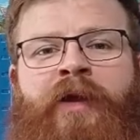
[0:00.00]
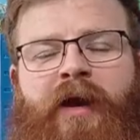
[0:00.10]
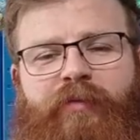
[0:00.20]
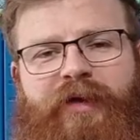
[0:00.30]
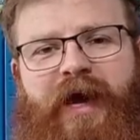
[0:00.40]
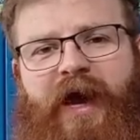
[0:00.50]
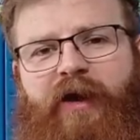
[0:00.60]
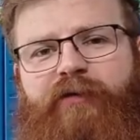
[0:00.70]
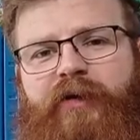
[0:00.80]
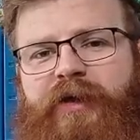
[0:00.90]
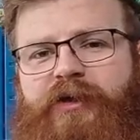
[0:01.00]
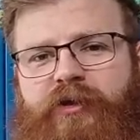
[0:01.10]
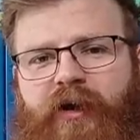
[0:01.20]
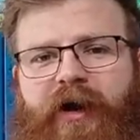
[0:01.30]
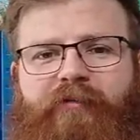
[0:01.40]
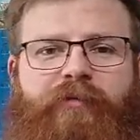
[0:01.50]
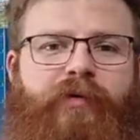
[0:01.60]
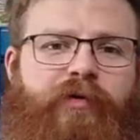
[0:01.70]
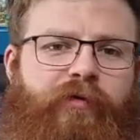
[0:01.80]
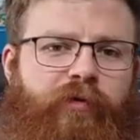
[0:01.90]
and we carefully try and
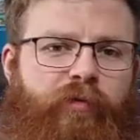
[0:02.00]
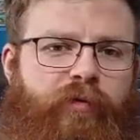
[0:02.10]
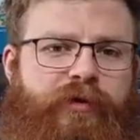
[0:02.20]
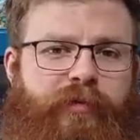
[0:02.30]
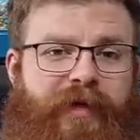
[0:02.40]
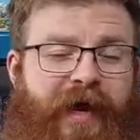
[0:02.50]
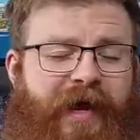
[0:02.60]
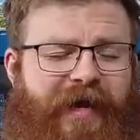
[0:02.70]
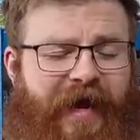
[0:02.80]
remove all the water we can,